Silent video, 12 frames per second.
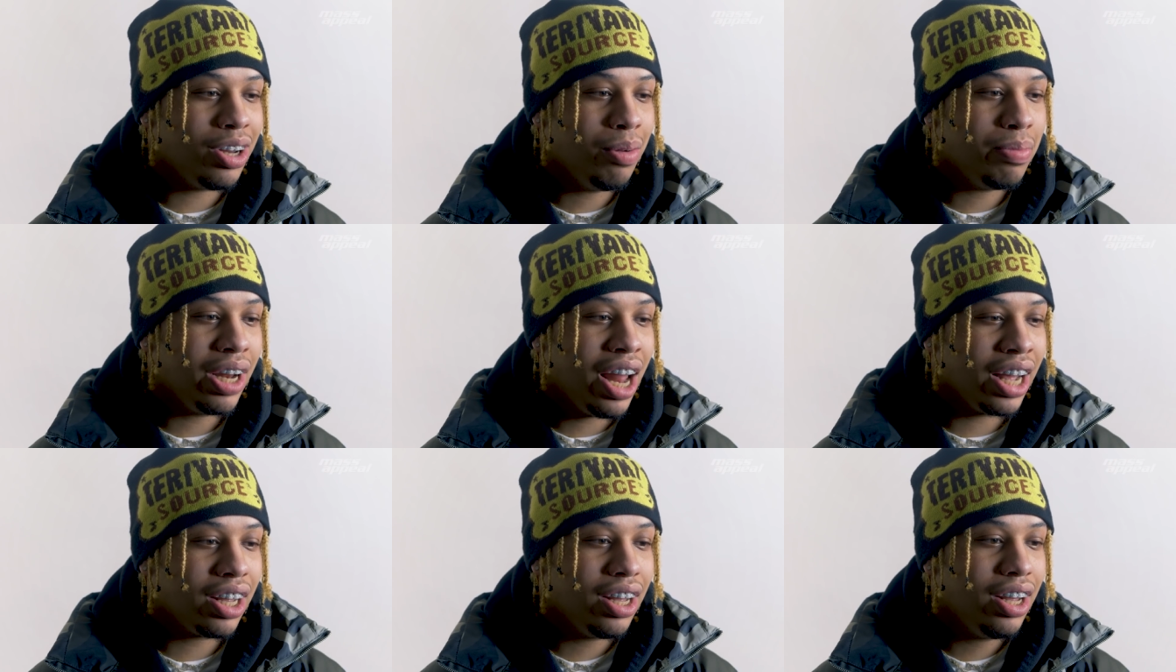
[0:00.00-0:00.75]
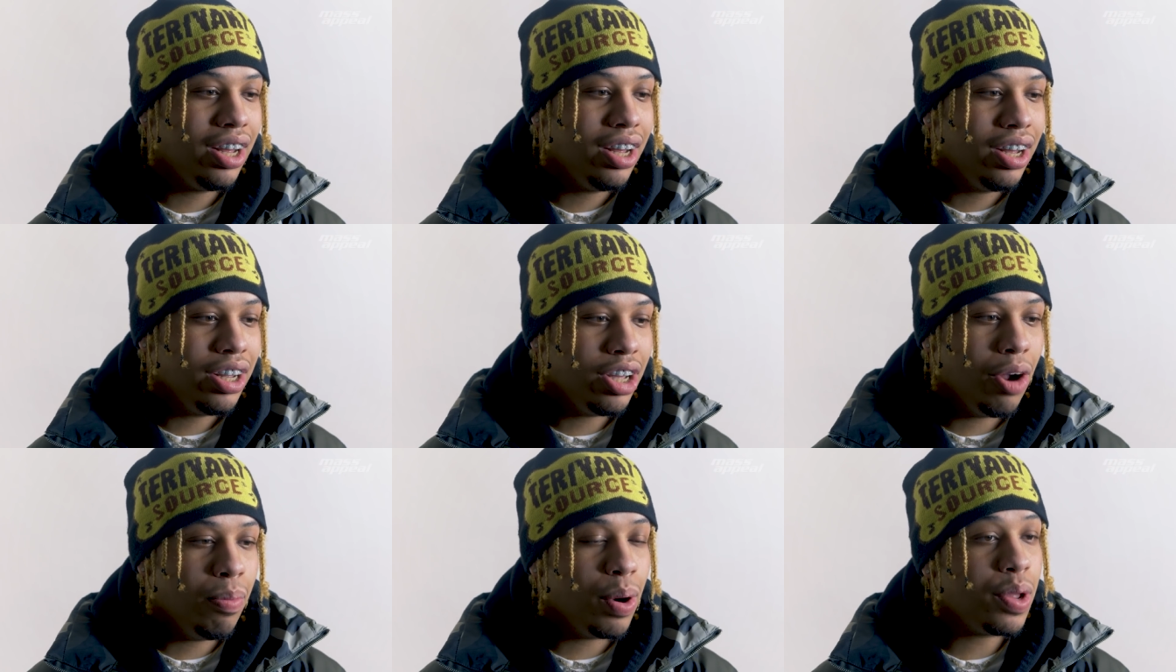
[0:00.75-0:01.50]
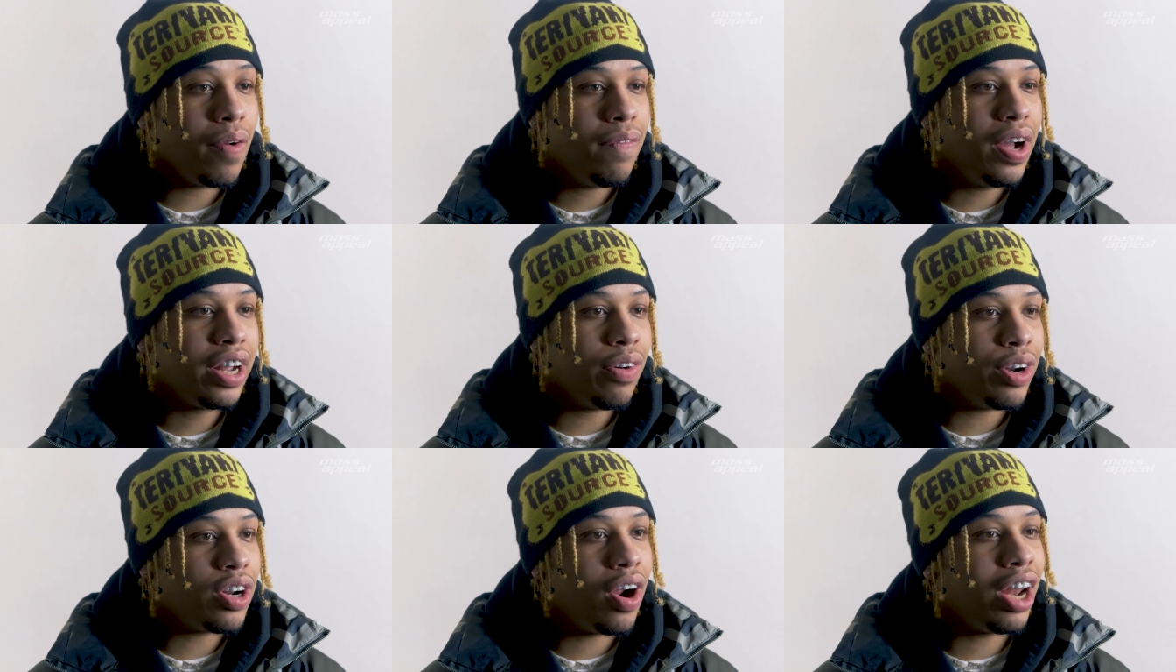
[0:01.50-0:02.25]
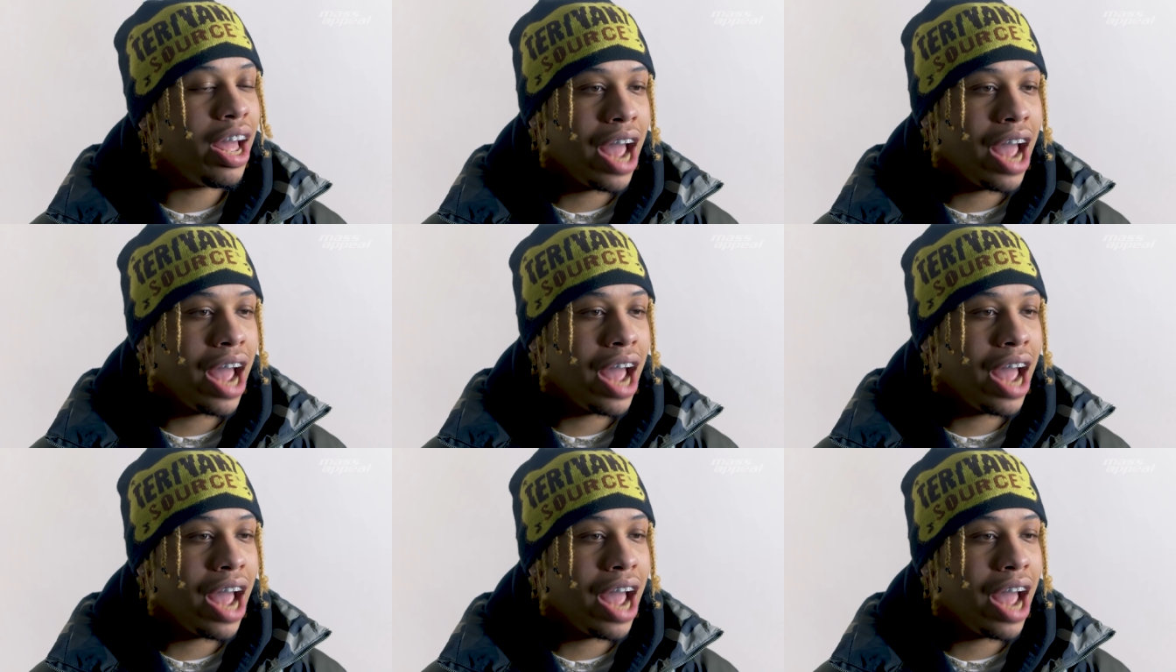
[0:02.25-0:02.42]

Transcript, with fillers: don't be like, yo, bro, you're fucking retarded.